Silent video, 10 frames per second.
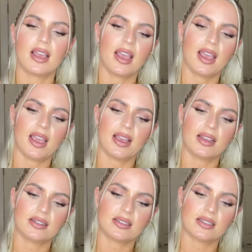
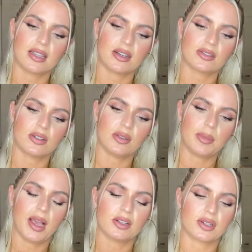and that is called
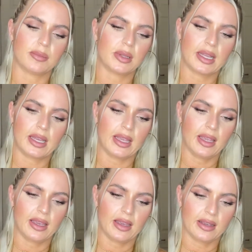Passion
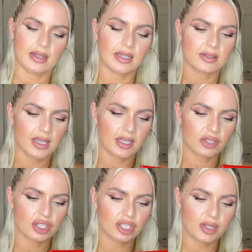Play, and it's a
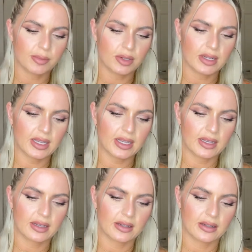shimmery
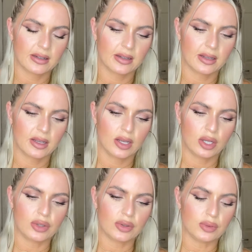
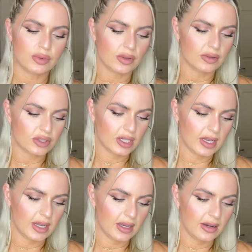neutral
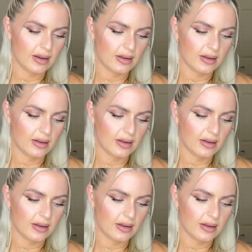shade,